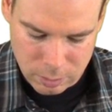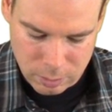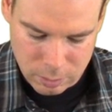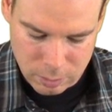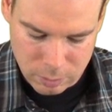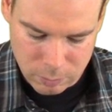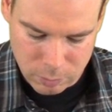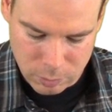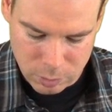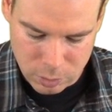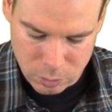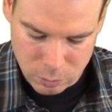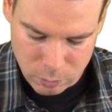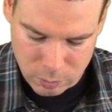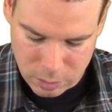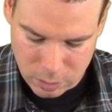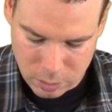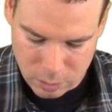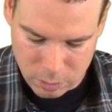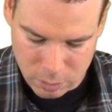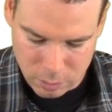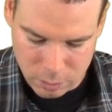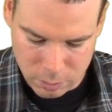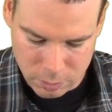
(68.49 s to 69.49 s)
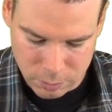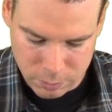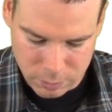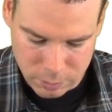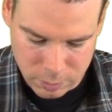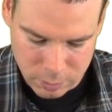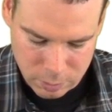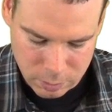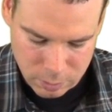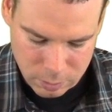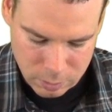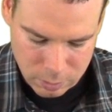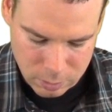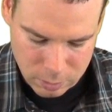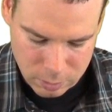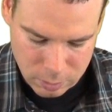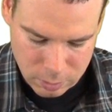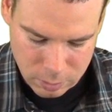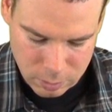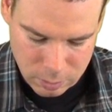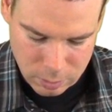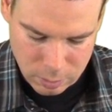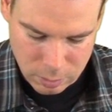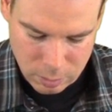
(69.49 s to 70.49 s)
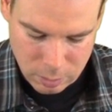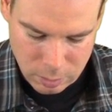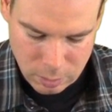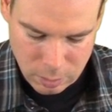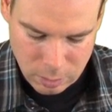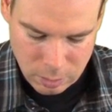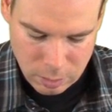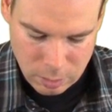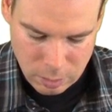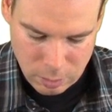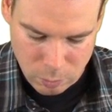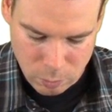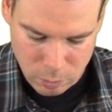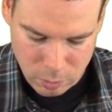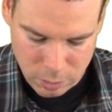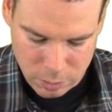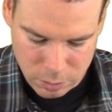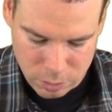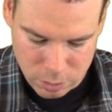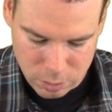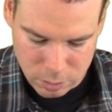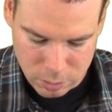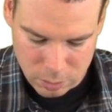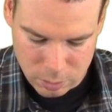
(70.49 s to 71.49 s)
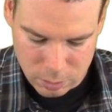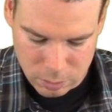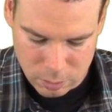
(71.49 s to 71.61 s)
which we called a washer.